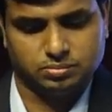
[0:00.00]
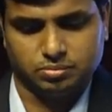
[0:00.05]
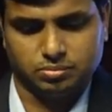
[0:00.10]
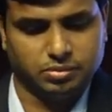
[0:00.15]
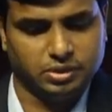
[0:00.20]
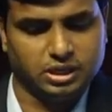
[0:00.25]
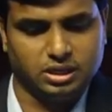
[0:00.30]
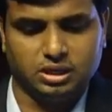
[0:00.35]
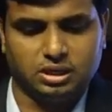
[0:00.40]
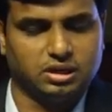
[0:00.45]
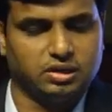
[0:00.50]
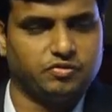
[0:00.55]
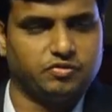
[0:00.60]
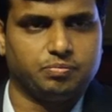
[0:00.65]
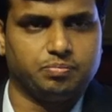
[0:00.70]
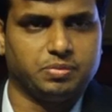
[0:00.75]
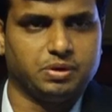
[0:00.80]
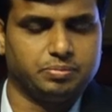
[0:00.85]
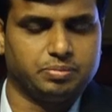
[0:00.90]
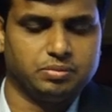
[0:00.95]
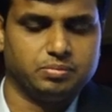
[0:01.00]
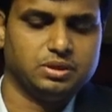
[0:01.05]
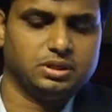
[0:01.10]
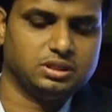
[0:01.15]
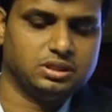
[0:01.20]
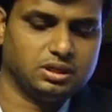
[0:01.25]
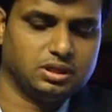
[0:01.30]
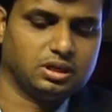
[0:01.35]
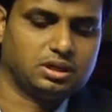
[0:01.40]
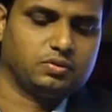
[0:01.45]
many craft paper mills,
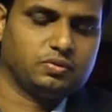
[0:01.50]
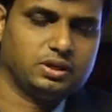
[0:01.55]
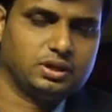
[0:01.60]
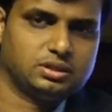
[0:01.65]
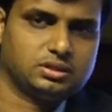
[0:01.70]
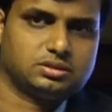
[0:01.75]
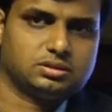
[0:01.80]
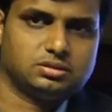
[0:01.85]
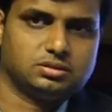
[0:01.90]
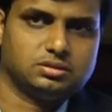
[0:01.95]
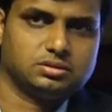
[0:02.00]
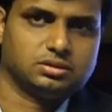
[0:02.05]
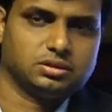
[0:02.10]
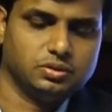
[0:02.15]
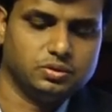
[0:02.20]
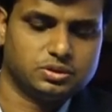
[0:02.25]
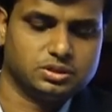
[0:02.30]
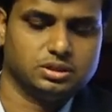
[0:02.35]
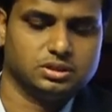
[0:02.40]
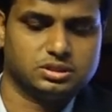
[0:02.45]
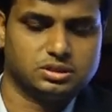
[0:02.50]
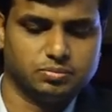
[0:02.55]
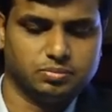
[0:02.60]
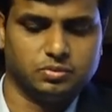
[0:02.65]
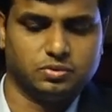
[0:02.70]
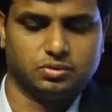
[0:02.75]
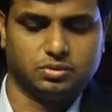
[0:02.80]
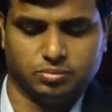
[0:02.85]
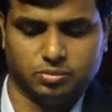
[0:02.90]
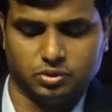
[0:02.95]
they require solutions,
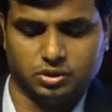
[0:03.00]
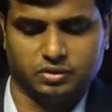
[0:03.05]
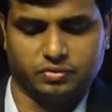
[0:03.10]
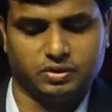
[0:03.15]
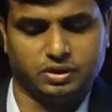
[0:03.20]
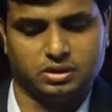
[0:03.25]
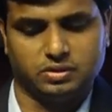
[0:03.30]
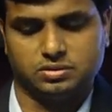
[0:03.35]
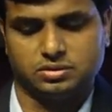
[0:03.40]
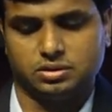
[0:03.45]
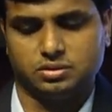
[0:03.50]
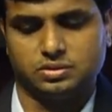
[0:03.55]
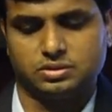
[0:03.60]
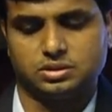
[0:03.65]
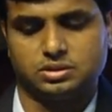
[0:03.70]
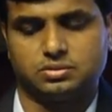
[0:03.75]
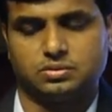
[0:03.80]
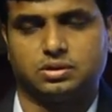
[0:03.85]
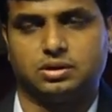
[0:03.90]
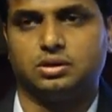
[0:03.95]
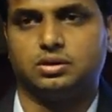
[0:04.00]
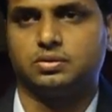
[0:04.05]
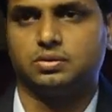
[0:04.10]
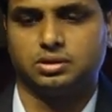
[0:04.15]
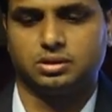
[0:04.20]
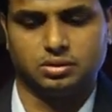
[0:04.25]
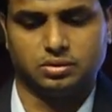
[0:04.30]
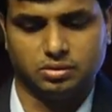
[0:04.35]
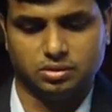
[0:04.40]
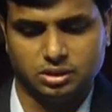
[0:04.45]
more effective solutions to control
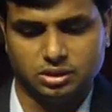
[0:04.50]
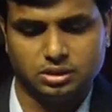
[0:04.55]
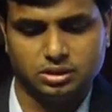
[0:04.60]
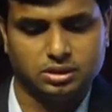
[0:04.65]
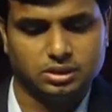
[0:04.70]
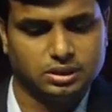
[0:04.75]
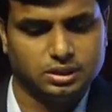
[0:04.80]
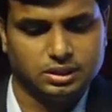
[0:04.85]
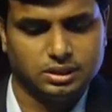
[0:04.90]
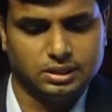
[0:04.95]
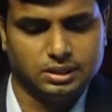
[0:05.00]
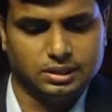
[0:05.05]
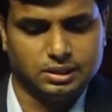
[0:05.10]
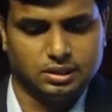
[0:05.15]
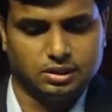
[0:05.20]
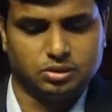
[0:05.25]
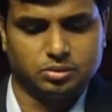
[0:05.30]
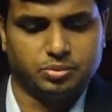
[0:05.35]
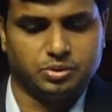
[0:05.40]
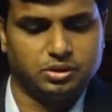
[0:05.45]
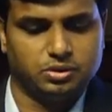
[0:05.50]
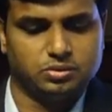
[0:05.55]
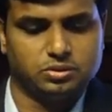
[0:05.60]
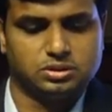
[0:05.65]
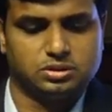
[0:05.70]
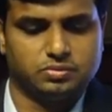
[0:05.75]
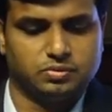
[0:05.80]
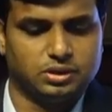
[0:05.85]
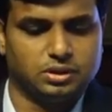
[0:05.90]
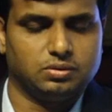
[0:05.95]
the odor, to produce
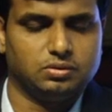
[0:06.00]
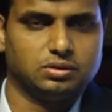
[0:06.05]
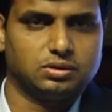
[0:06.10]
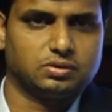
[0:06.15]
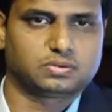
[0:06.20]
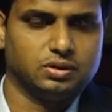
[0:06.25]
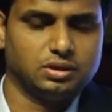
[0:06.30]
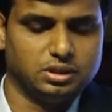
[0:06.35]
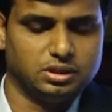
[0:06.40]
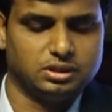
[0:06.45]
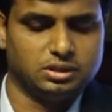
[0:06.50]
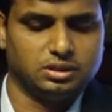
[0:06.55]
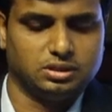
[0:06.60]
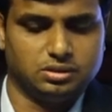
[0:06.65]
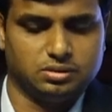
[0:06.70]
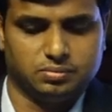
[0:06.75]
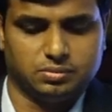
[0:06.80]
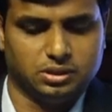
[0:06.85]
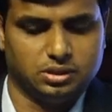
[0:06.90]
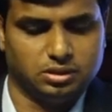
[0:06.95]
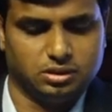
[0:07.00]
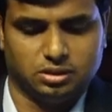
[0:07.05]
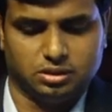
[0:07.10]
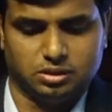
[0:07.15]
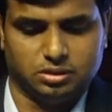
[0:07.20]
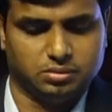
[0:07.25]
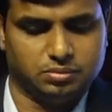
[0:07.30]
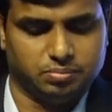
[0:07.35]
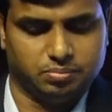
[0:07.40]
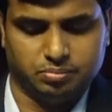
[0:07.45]
very good quality
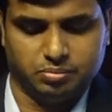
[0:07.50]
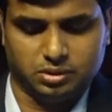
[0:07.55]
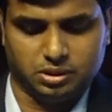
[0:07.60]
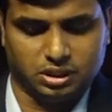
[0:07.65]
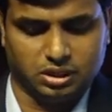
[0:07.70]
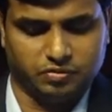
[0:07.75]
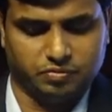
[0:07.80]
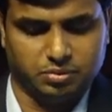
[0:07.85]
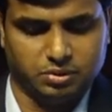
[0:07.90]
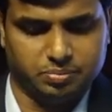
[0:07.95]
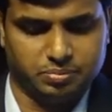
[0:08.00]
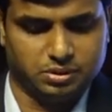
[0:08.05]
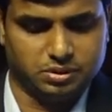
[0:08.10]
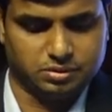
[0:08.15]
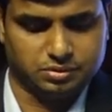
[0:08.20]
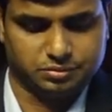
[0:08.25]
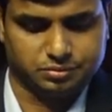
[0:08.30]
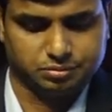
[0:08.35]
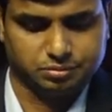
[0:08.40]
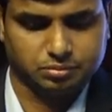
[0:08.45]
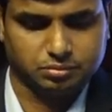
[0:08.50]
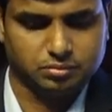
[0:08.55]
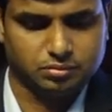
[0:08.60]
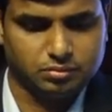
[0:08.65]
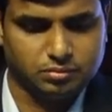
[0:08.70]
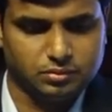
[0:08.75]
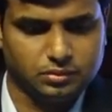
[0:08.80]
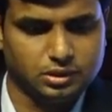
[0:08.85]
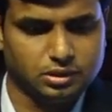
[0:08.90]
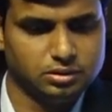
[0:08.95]
craft paper.
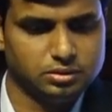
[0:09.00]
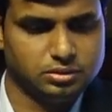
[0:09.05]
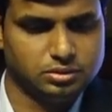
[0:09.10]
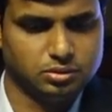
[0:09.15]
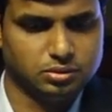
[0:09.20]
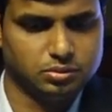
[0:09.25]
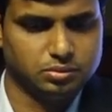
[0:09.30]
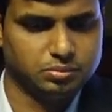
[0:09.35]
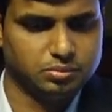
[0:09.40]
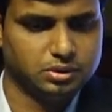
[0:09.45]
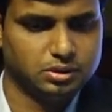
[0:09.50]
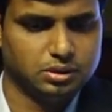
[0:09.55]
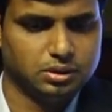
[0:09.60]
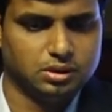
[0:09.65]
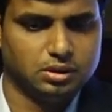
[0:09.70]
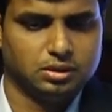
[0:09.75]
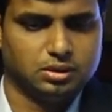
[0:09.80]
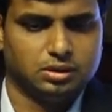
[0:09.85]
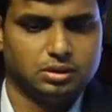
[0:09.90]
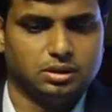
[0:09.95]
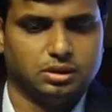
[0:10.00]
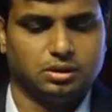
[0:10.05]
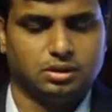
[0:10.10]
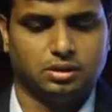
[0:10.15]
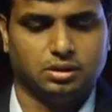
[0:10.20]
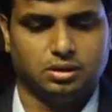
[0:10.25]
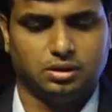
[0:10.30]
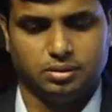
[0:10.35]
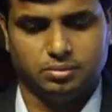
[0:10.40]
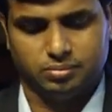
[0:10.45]
So
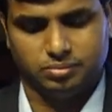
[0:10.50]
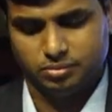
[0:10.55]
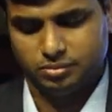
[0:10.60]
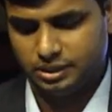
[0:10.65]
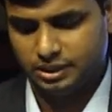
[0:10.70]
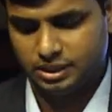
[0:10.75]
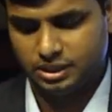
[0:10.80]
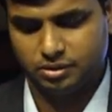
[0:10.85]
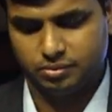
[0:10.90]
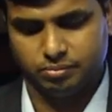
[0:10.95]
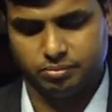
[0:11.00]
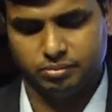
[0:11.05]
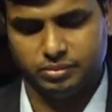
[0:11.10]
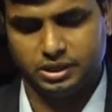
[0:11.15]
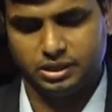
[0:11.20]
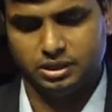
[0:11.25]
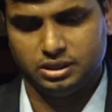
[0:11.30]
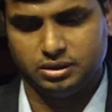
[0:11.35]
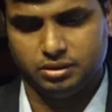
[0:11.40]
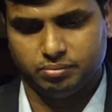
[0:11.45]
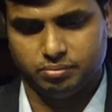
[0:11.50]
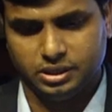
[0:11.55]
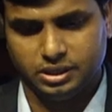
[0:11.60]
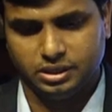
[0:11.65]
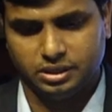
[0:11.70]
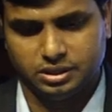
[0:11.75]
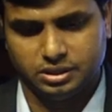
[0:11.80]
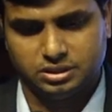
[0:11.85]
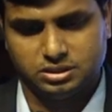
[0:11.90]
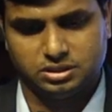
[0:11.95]
there are
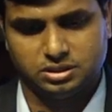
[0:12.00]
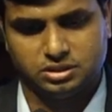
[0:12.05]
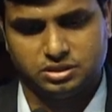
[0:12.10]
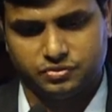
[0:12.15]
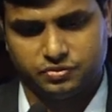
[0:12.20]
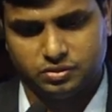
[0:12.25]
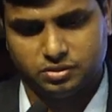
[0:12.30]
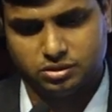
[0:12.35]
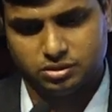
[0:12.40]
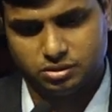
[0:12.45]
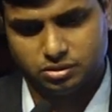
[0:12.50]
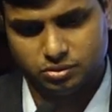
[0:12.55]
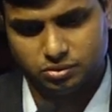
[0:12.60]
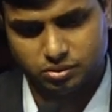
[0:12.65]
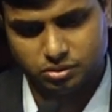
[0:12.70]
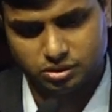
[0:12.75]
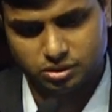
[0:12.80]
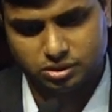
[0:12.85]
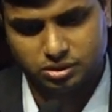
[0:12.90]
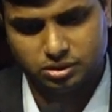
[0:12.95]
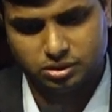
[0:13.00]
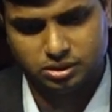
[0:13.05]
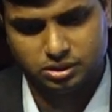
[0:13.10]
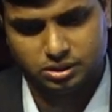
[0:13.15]
many reasons for odor.